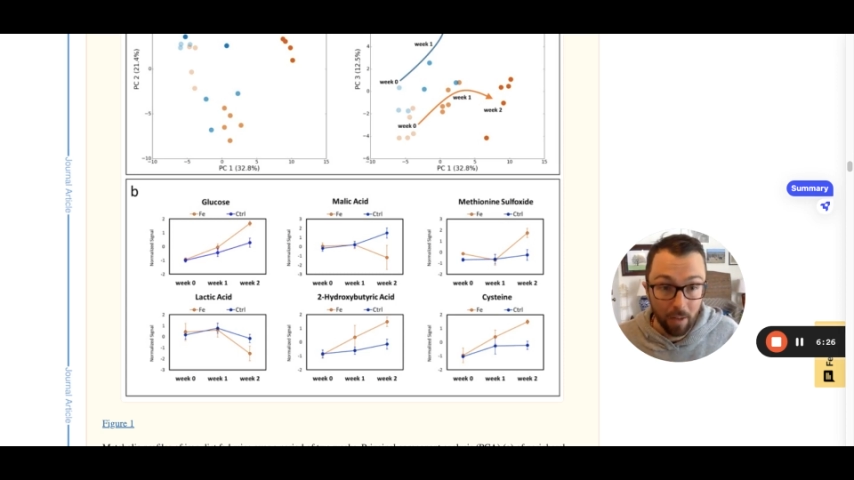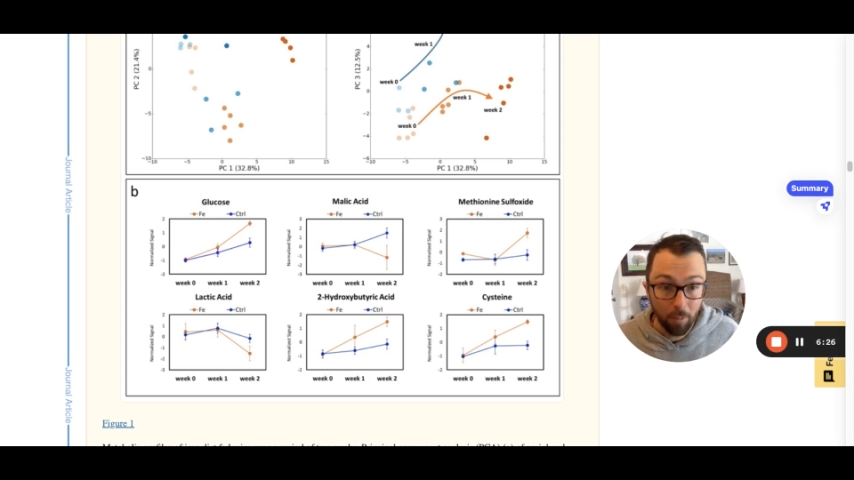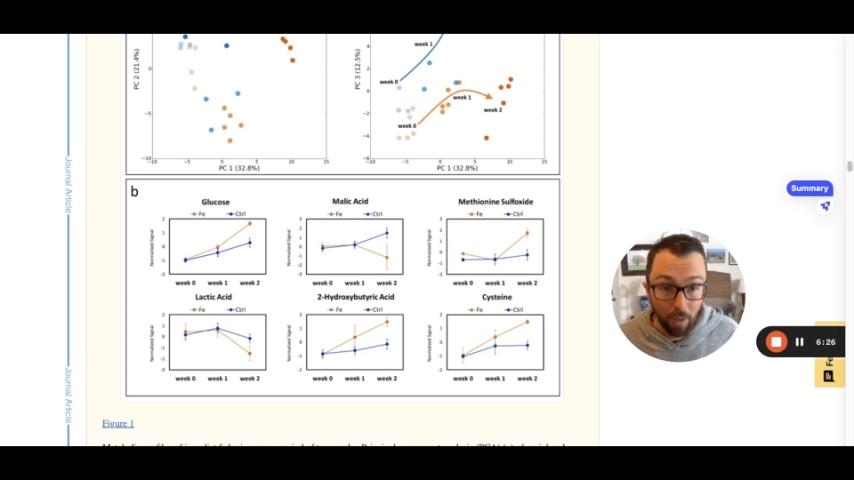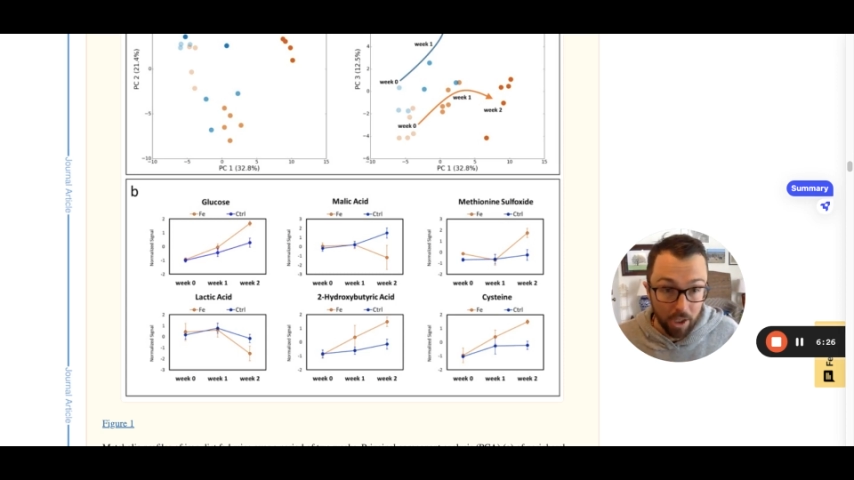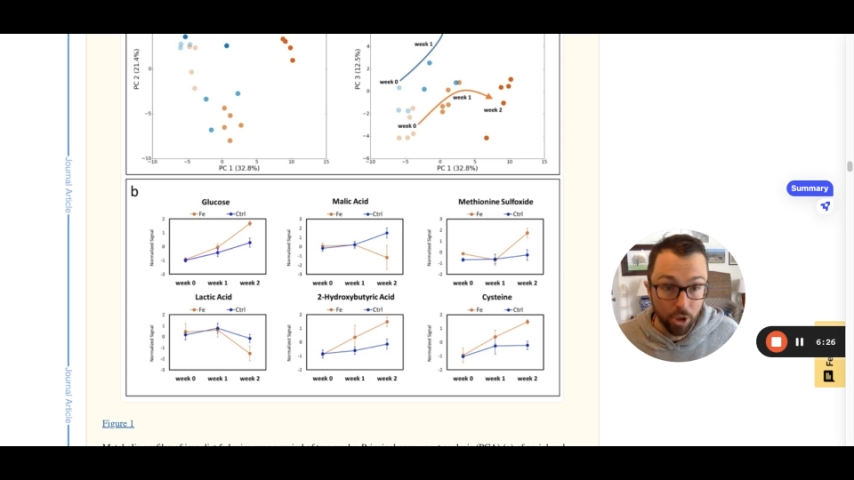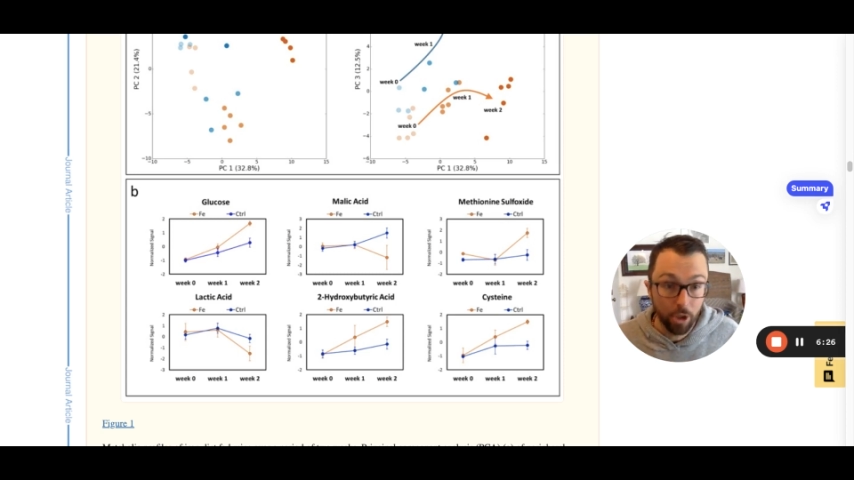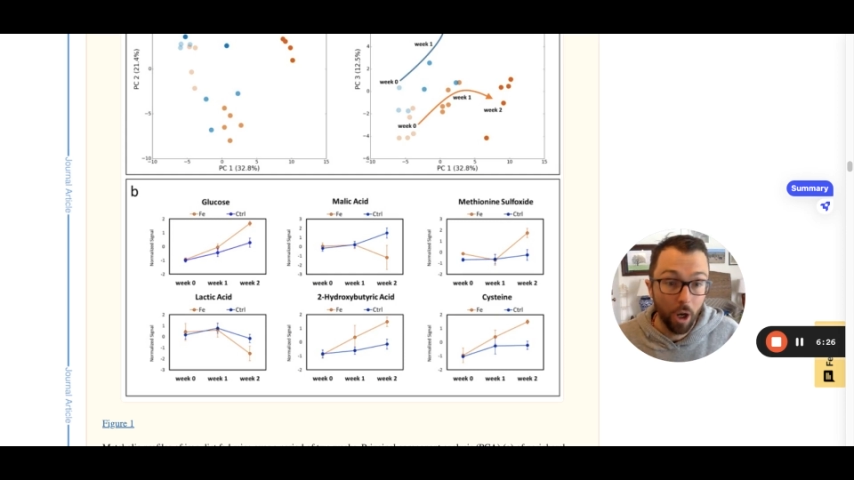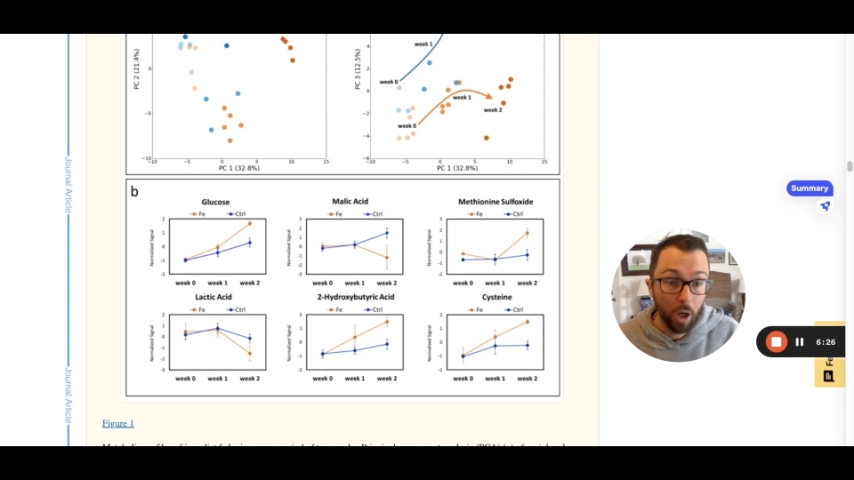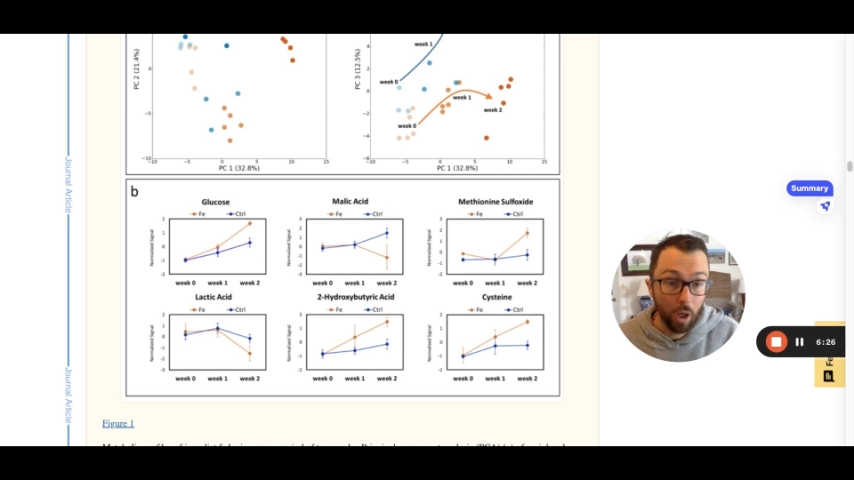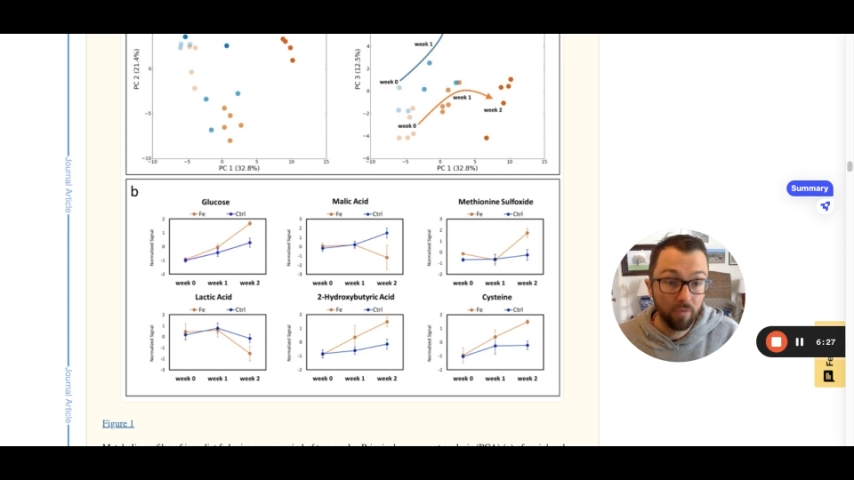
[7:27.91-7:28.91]
picture
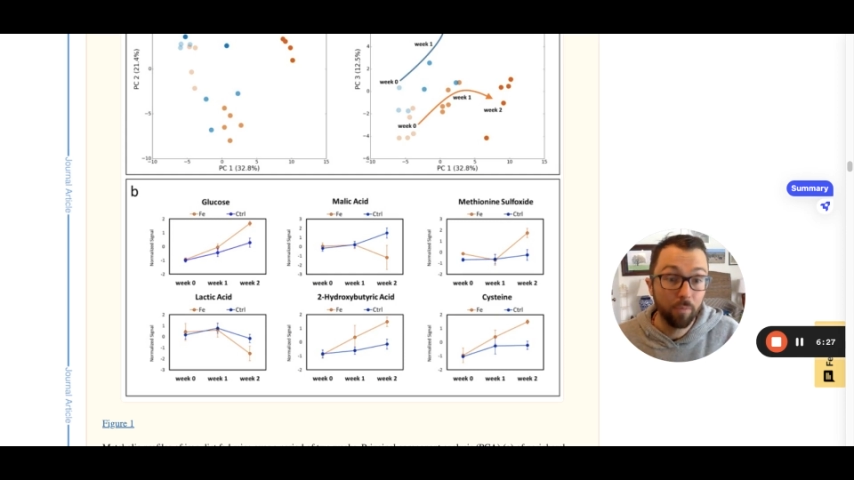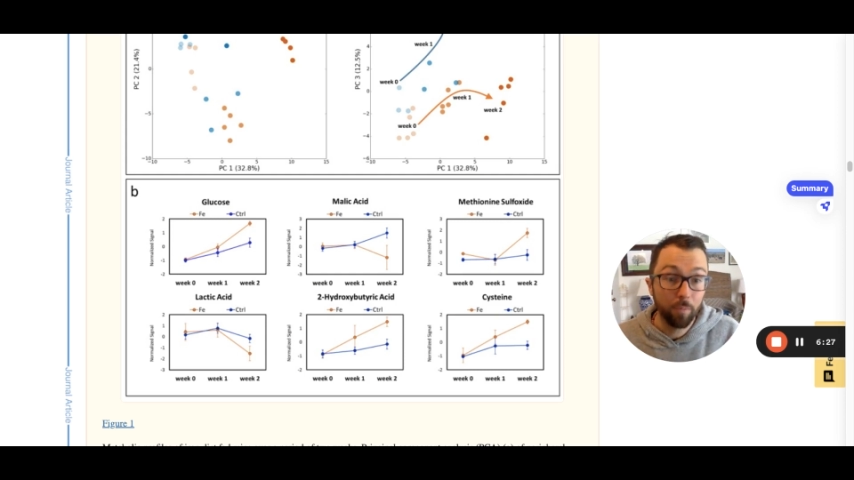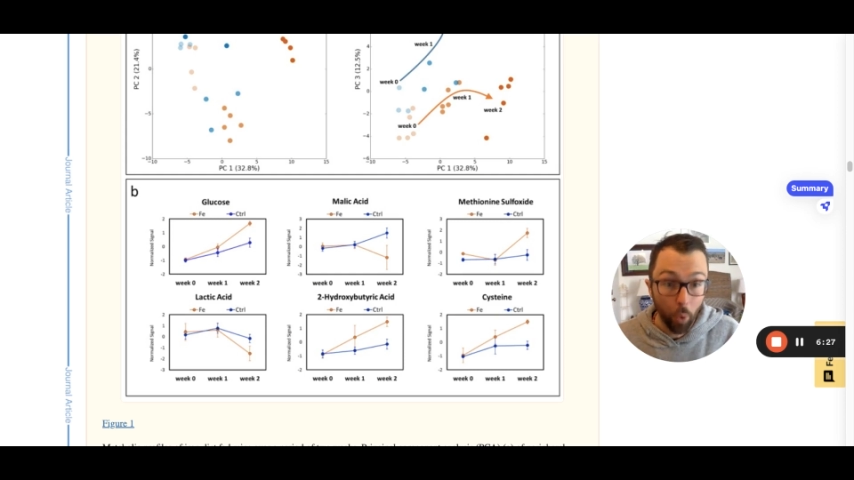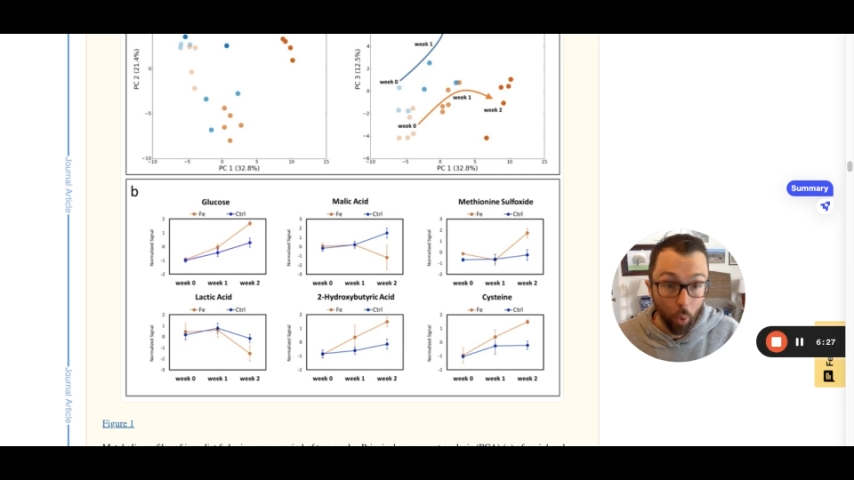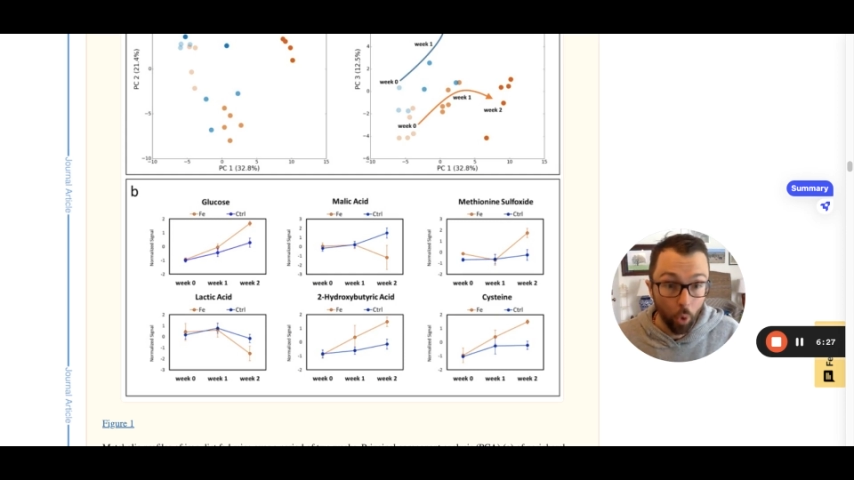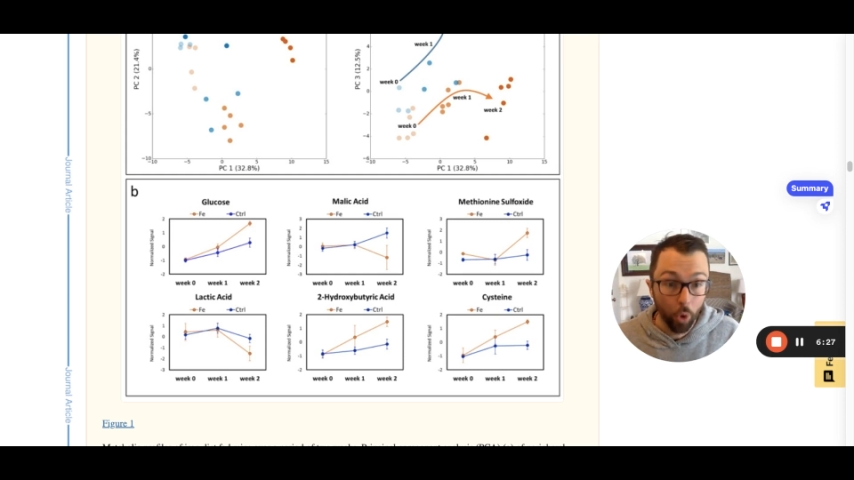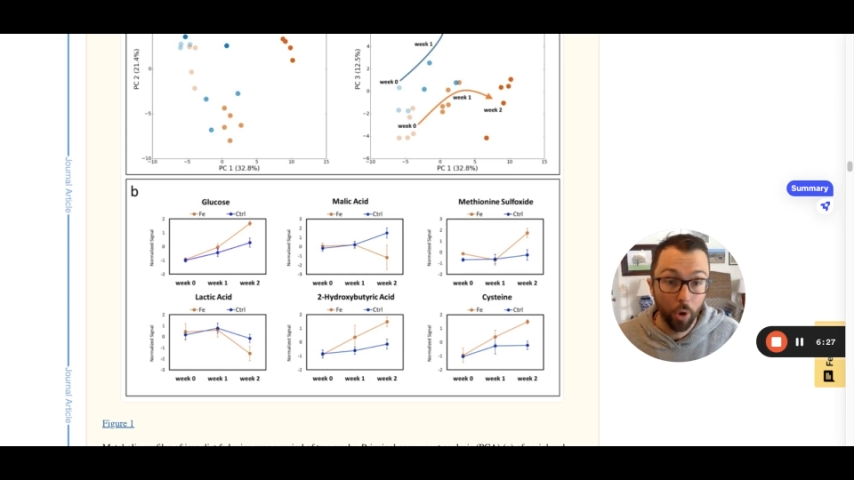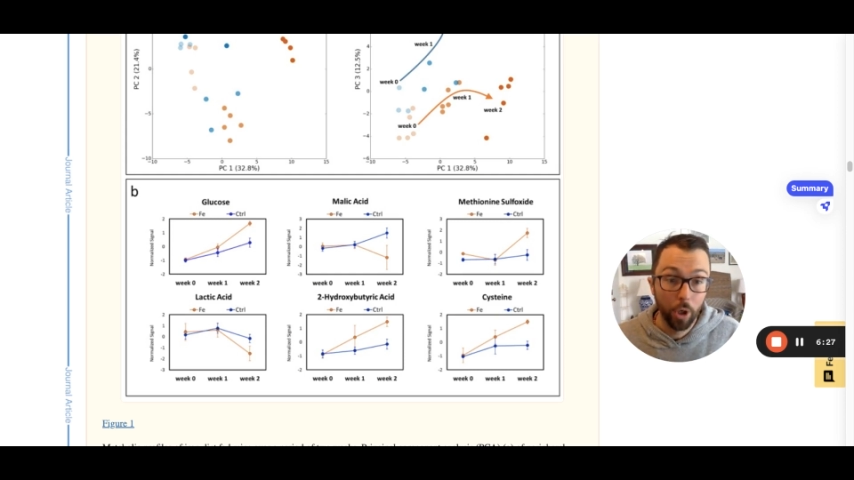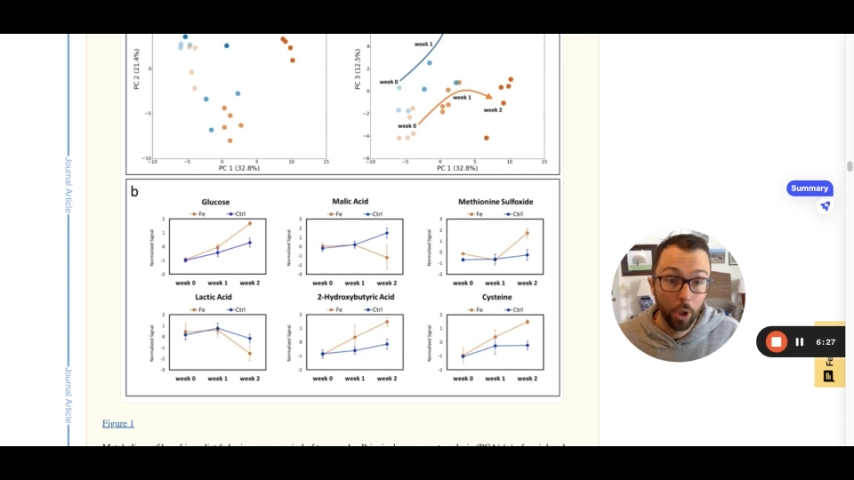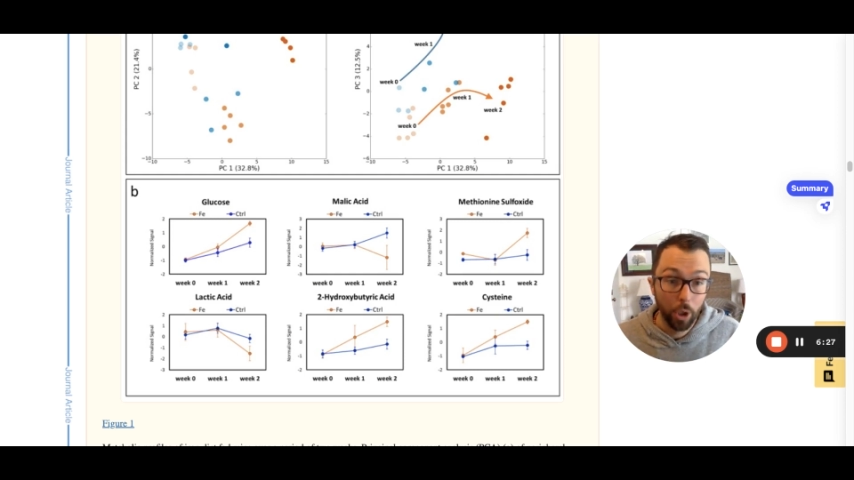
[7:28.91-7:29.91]
of poor